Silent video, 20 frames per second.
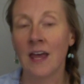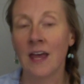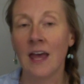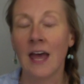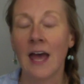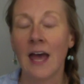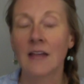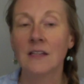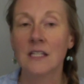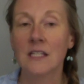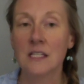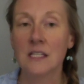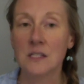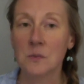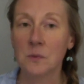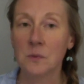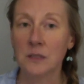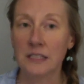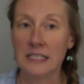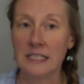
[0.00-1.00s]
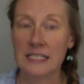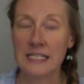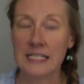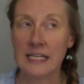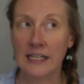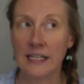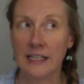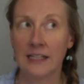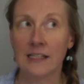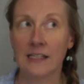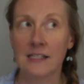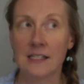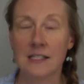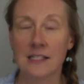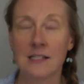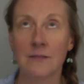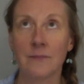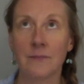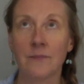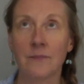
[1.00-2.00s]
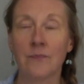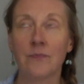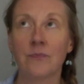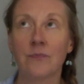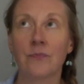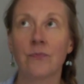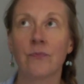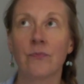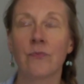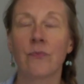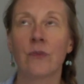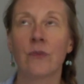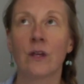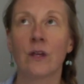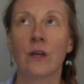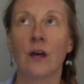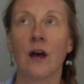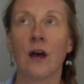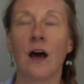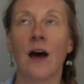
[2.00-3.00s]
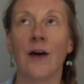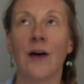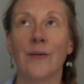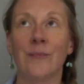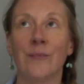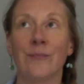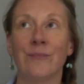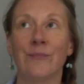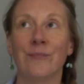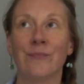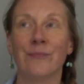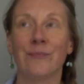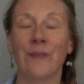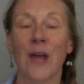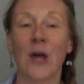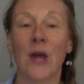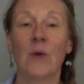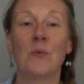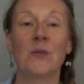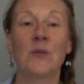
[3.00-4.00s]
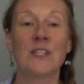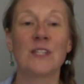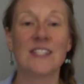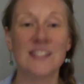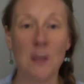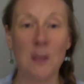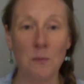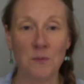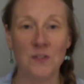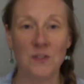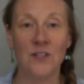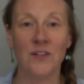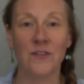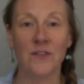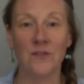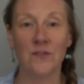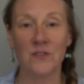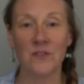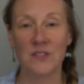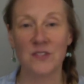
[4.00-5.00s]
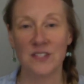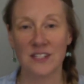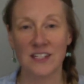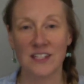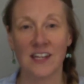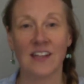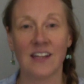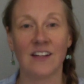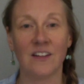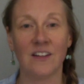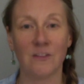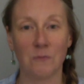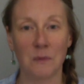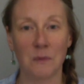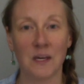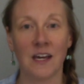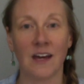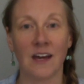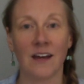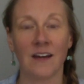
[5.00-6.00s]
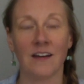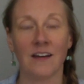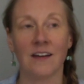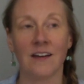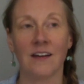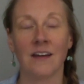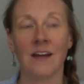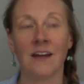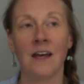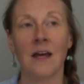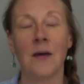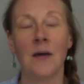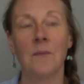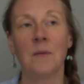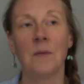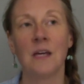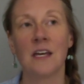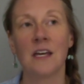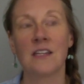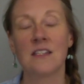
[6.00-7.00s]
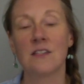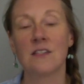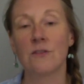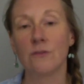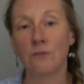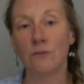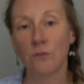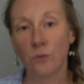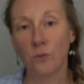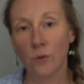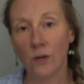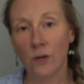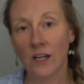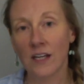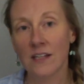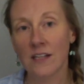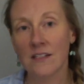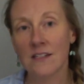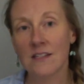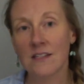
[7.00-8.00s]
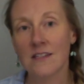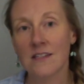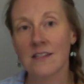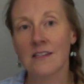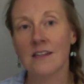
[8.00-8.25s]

And this really takes um, a receptive state of being because the voice